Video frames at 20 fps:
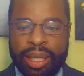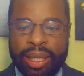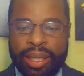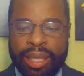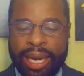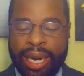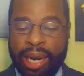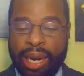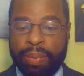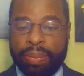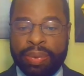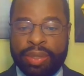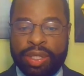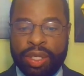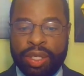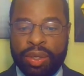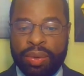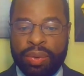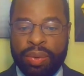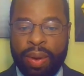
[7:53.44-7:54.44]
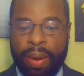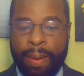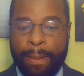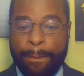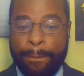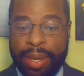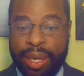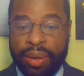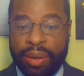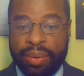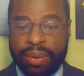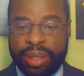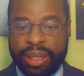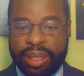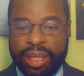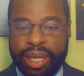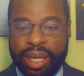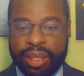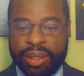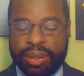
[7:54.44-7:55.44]
that helped to build this
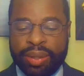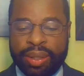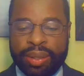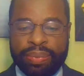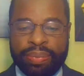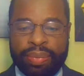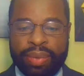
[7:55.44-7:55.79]
country,